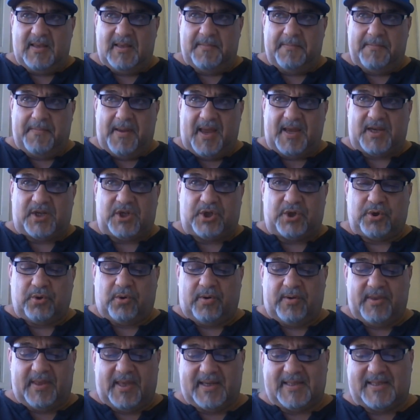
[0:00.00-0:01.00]
Make
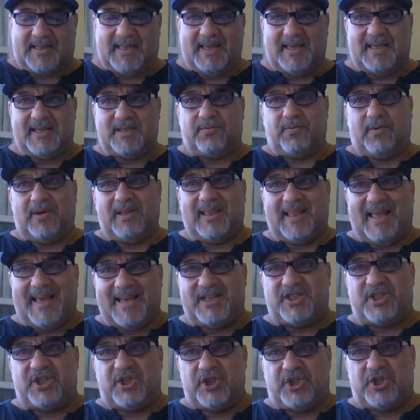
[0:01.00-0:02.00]
sure that these
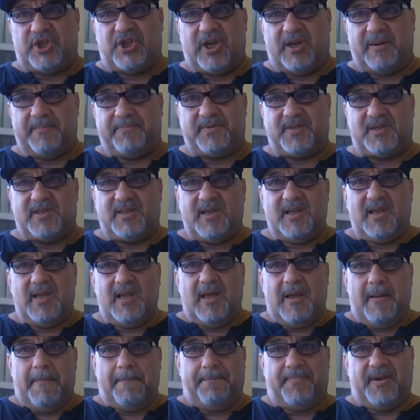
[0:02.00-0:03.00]
relationships
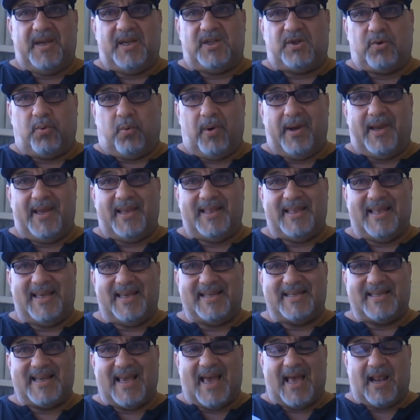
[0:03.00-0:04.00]
between
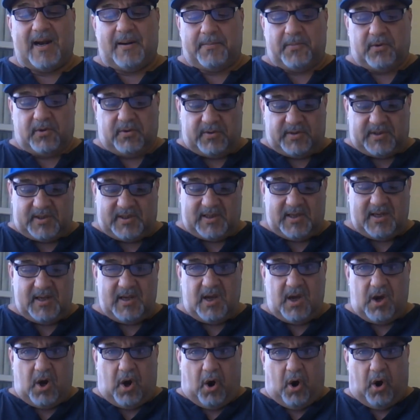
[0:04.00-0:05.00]
these animals
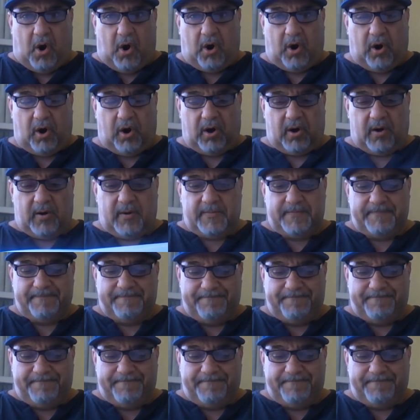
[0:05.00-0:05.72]
are,